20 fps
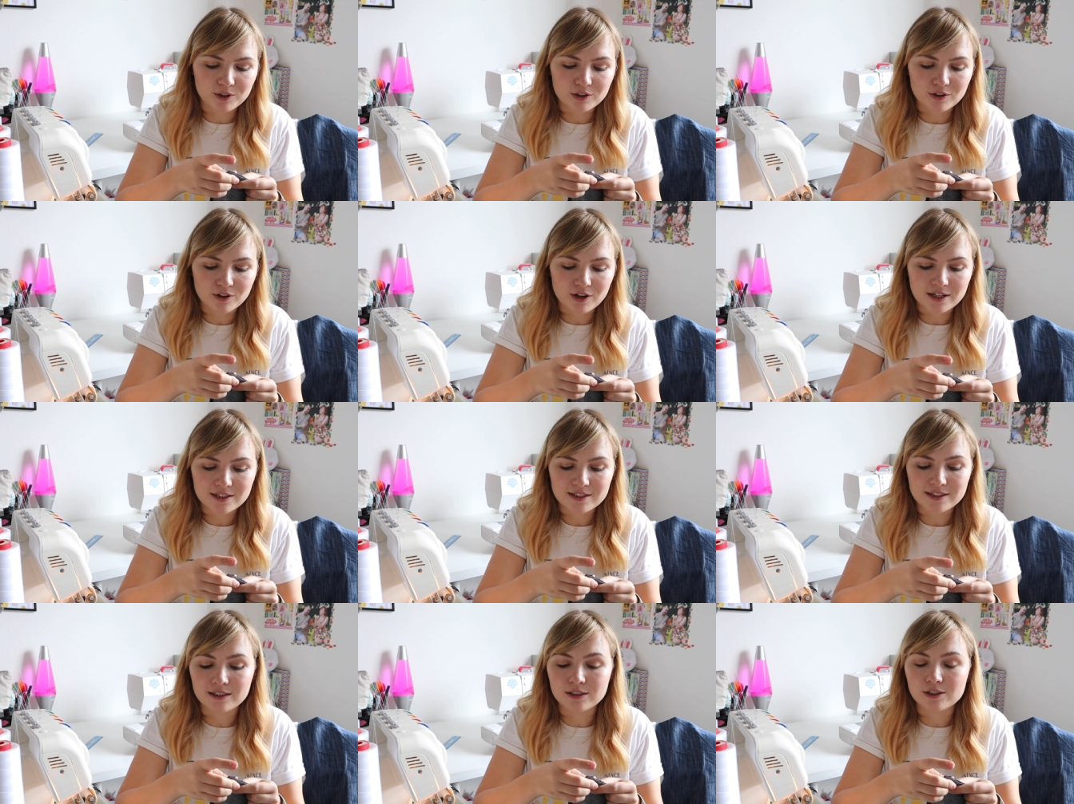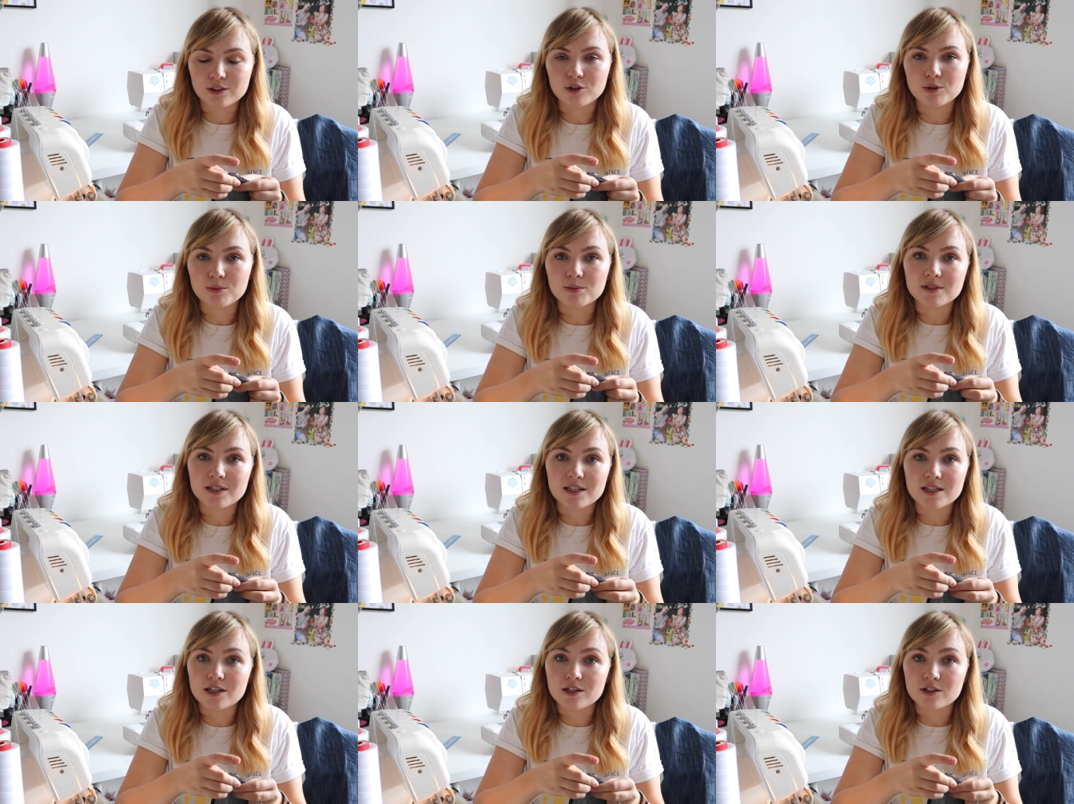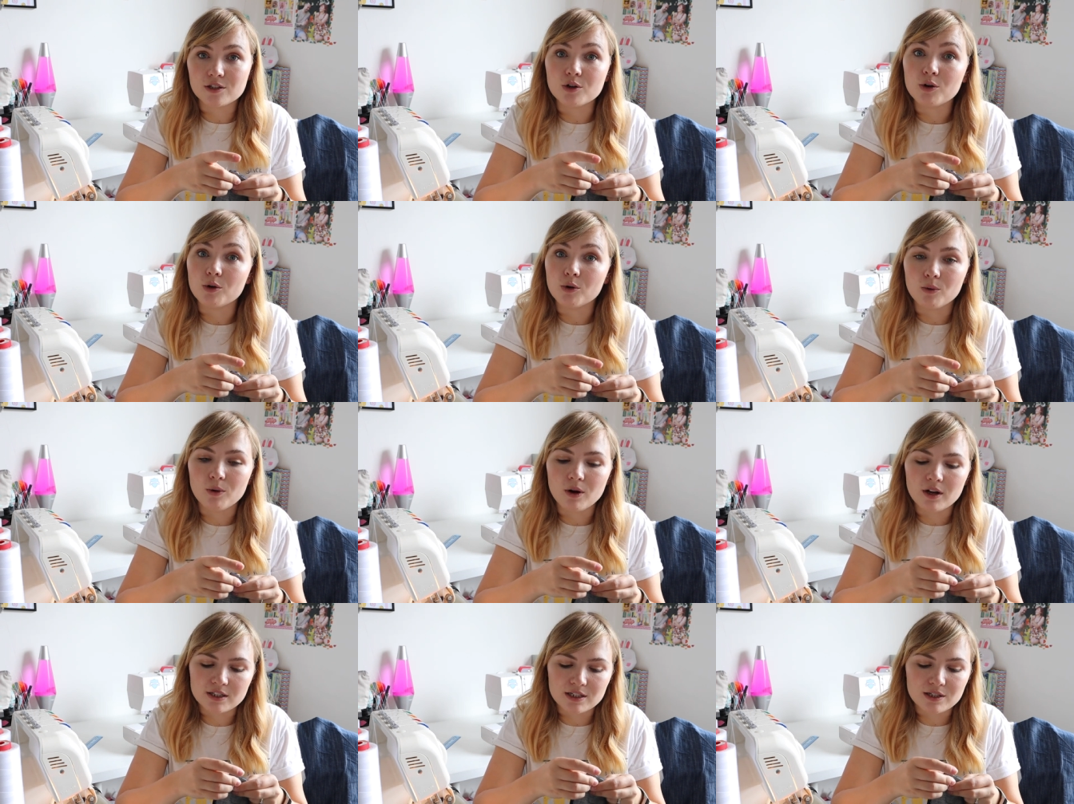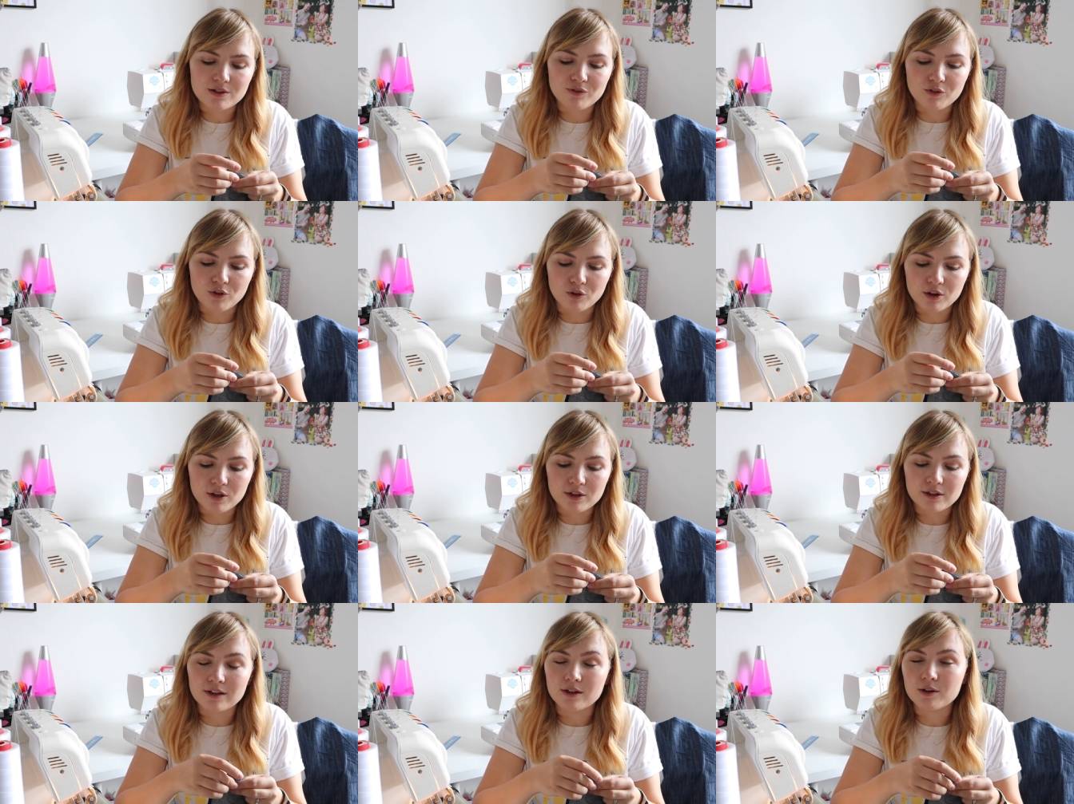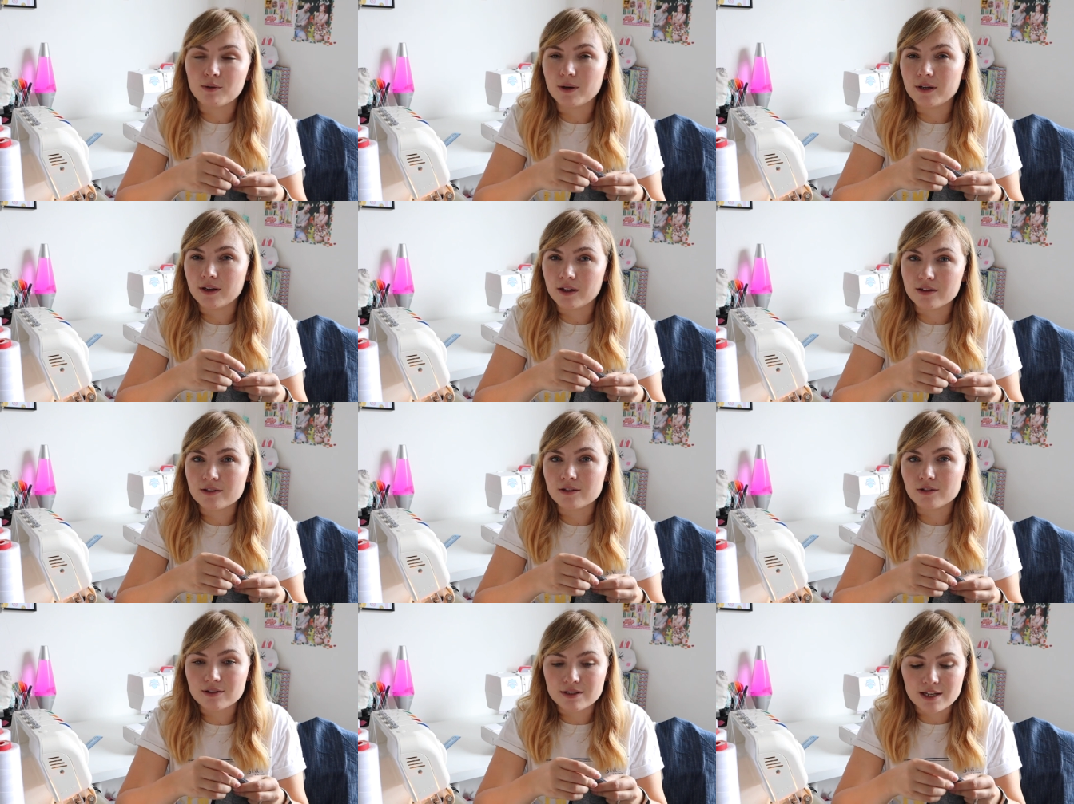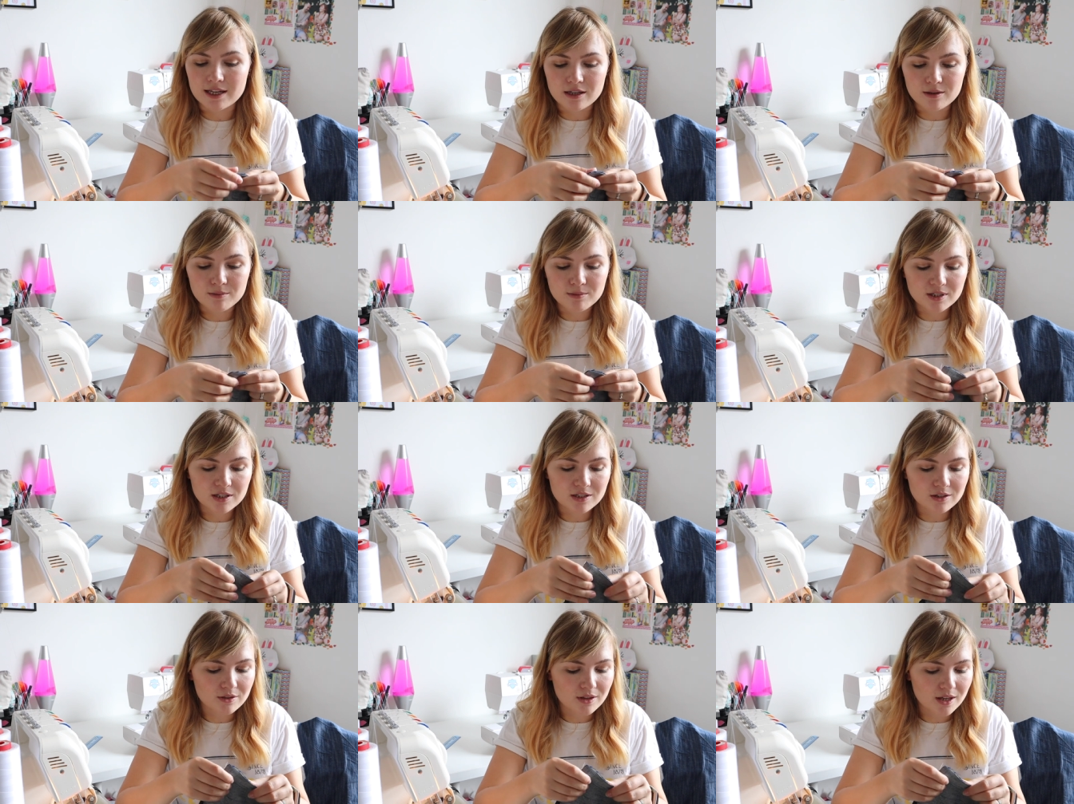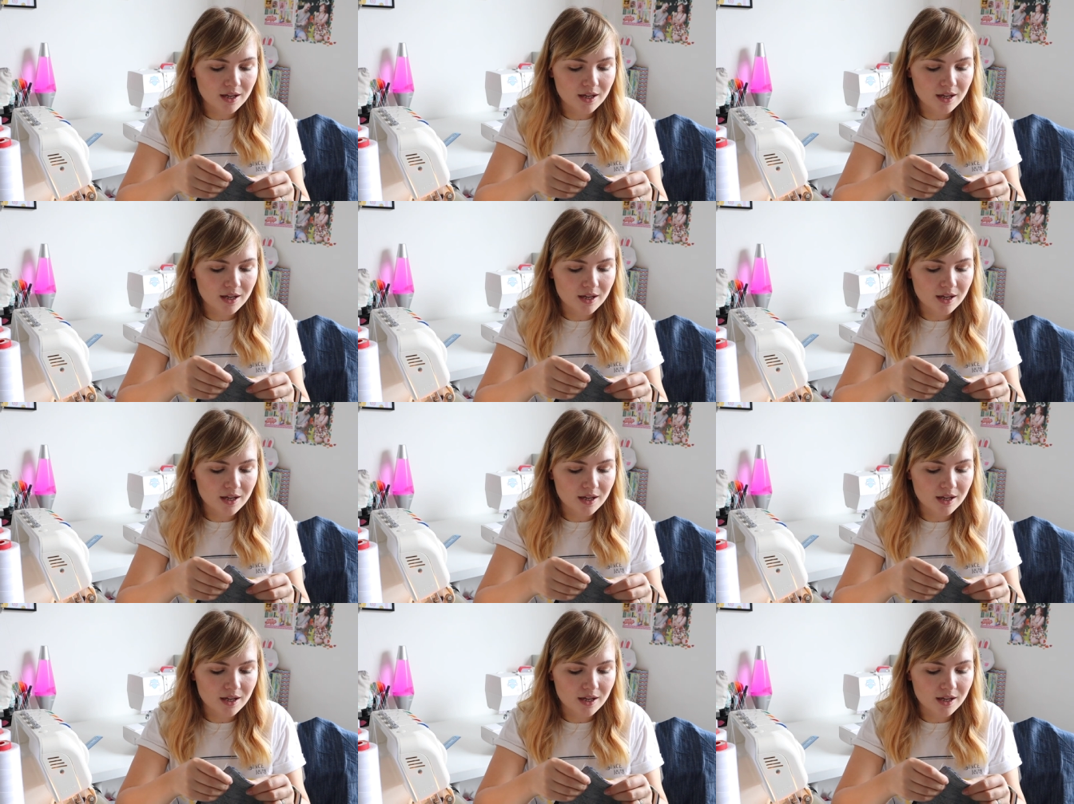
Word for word: You don't actually need to top stitch it at all. I just thought it'd look quite nice on denim to do